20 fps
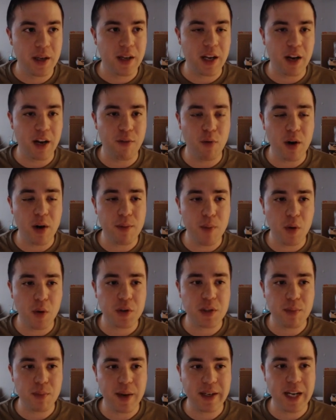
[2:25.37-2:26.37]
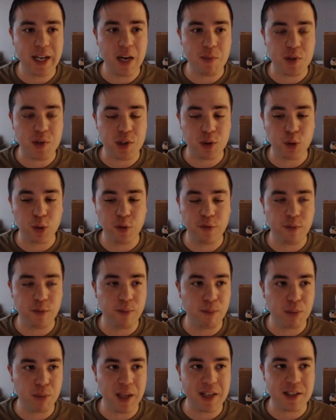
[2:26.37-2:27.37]
And I've won most of my games through
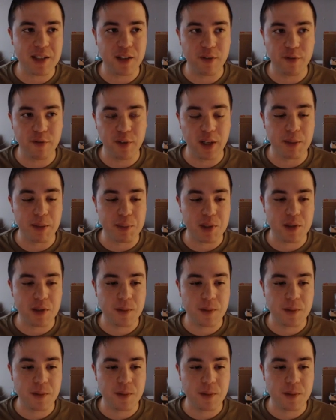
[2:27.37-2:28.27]
blessing flips.